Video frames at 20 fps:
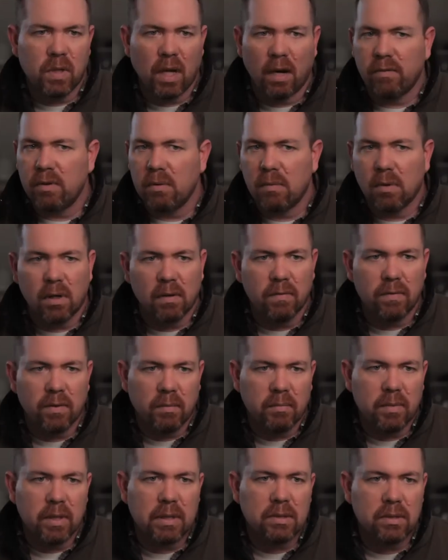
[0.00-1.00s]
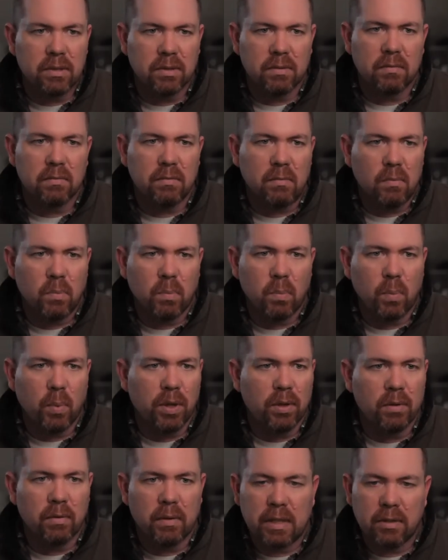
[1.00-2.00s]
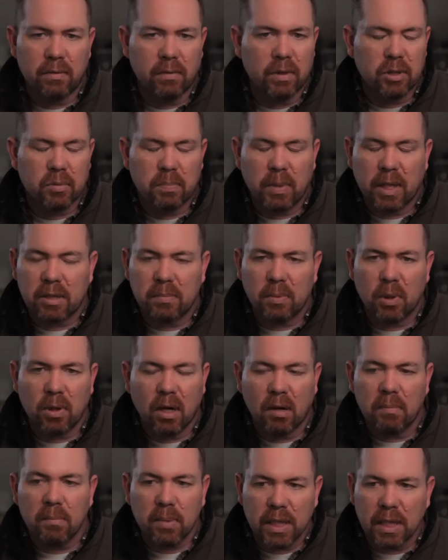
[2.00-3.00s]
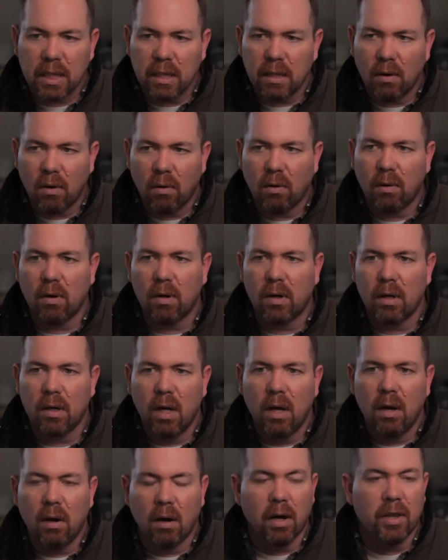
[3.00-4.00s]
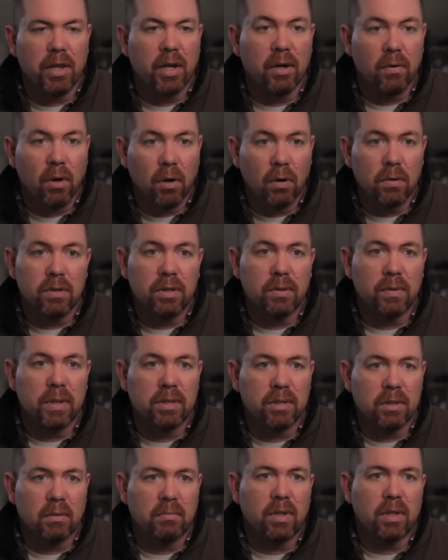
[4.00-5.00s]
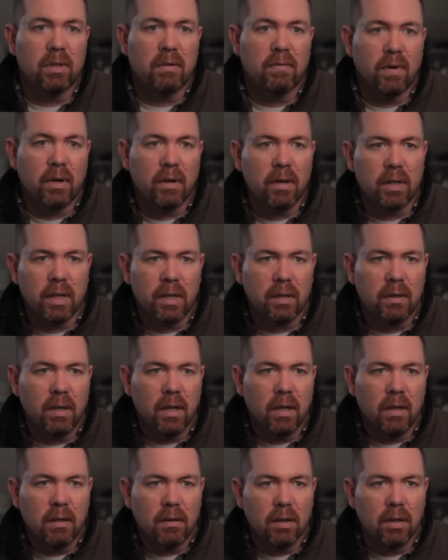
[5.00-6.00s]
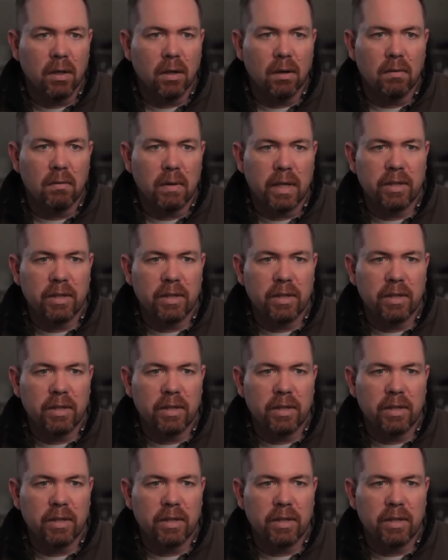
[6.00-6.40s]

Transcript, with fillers: every one of them is whether either a respectable company or on their own doing something very, you know,